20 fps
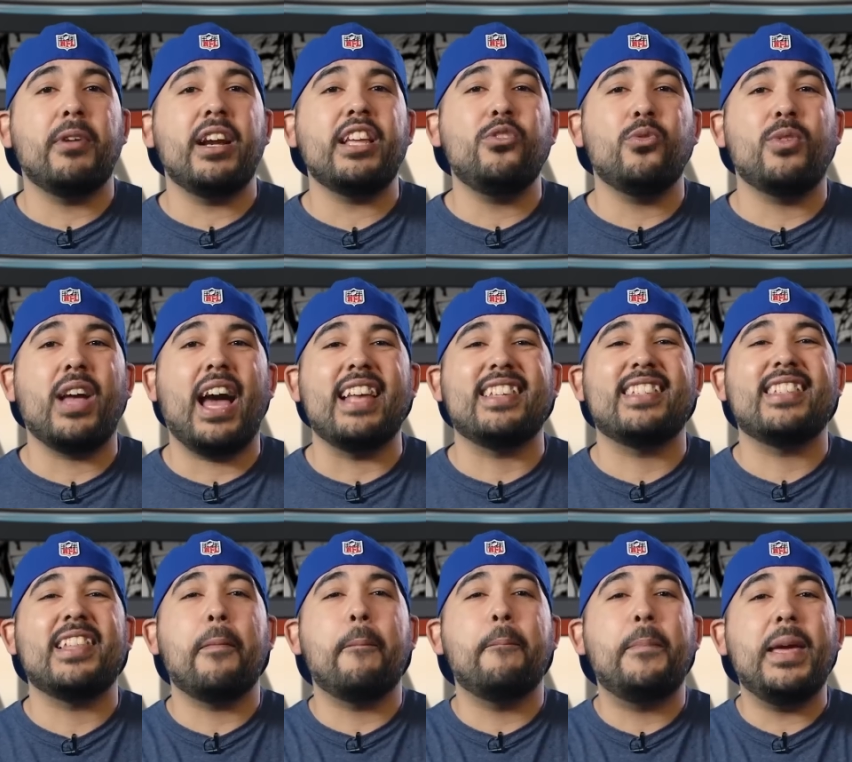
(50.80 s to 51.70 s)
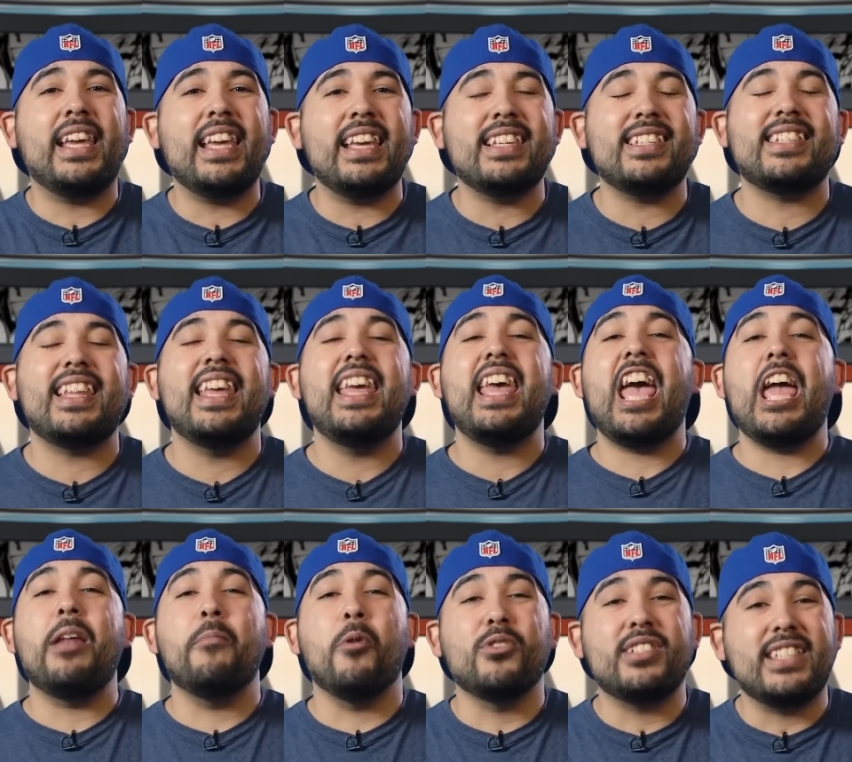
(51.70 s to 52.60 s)
bring you guys the biggest
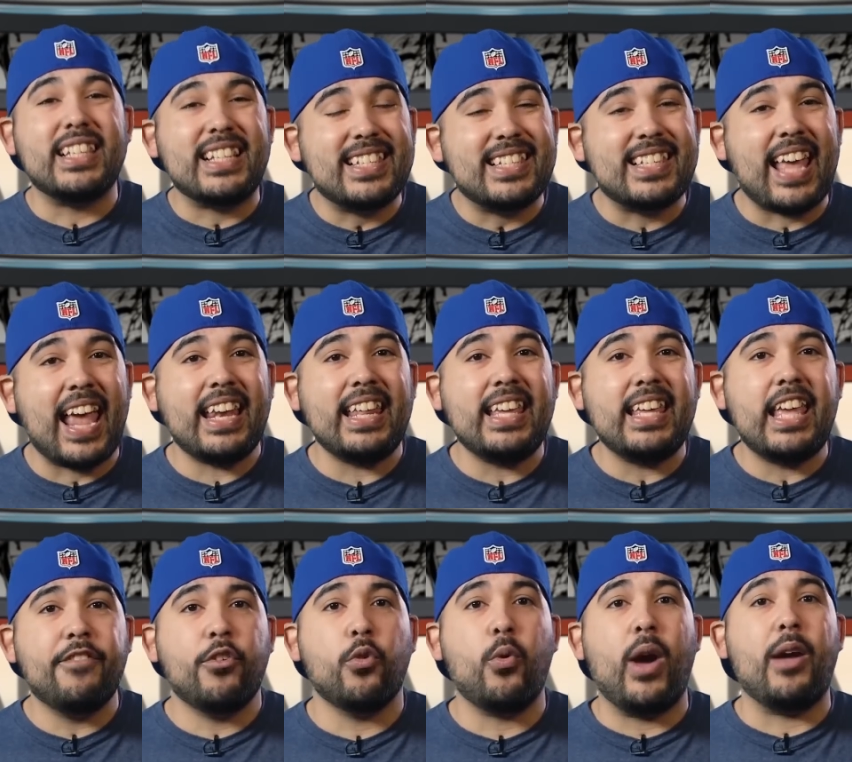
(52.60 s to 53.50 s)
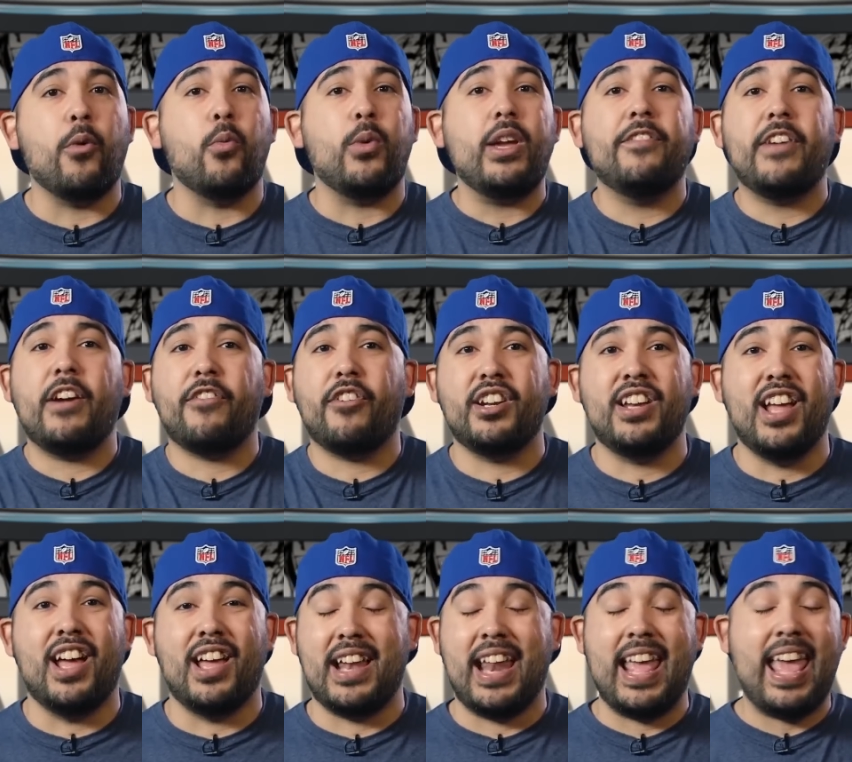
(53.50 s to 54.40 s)
and most exciting giveaway we've ever
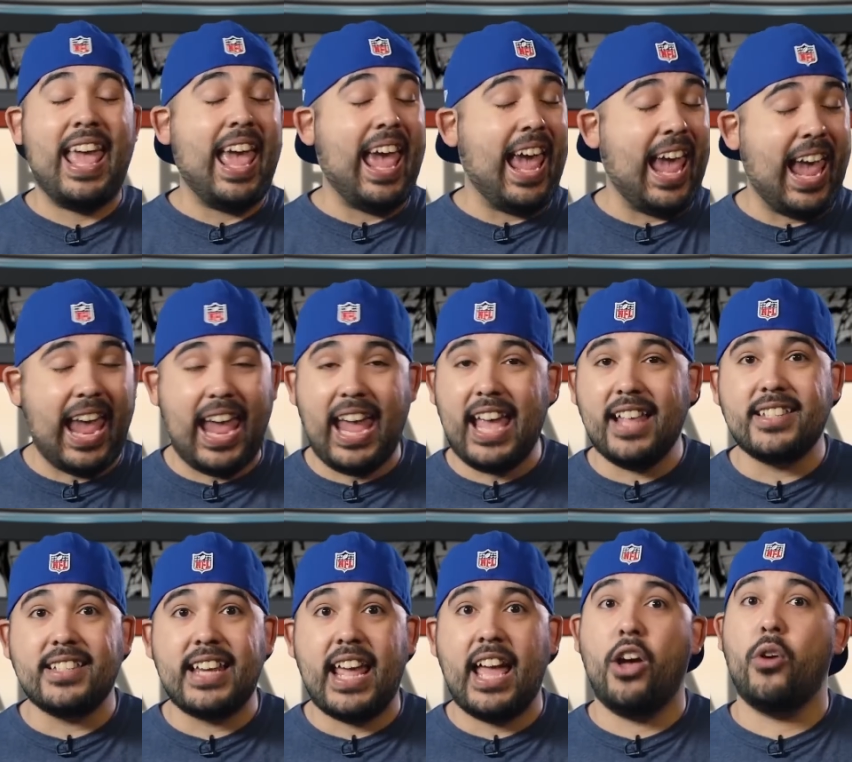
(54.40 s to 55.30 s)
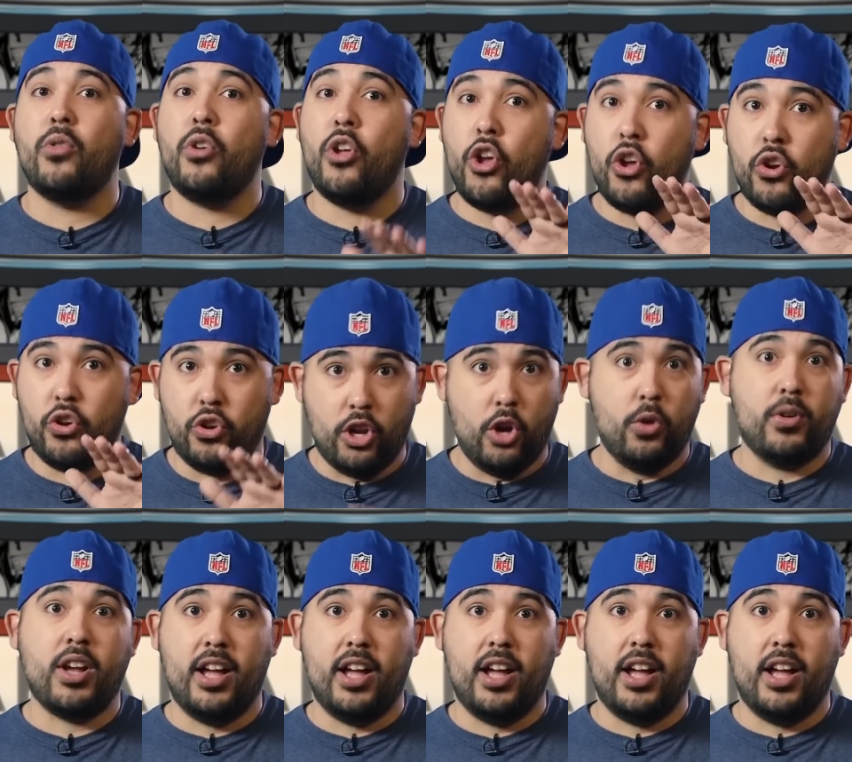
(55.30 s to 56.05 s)
done hands down, no